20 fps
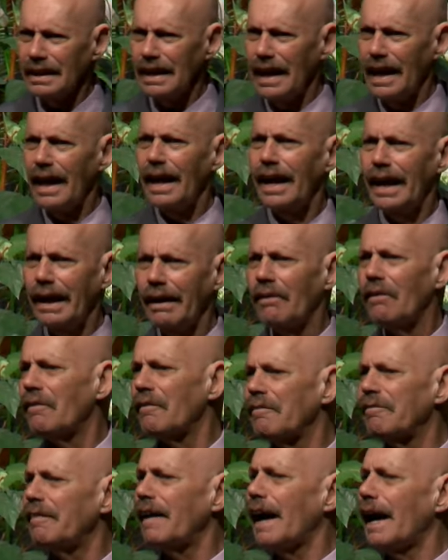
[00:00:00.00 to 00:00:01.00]
their hair
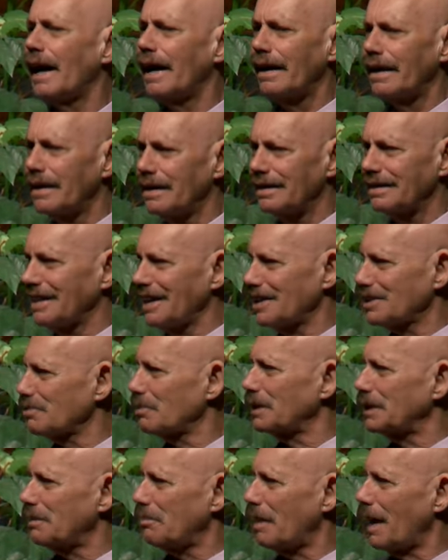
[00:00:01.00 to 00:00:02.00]
on fire. That's
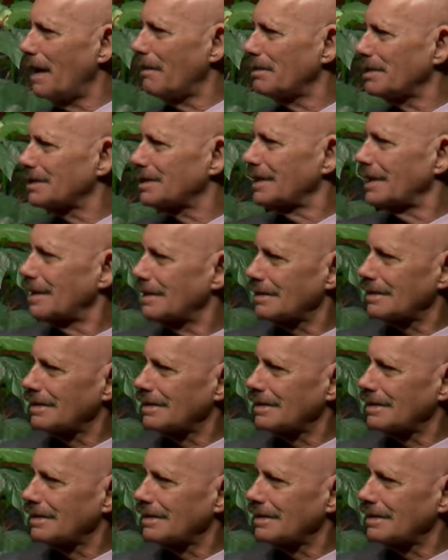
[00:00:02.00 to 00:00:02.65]
what the Bible says.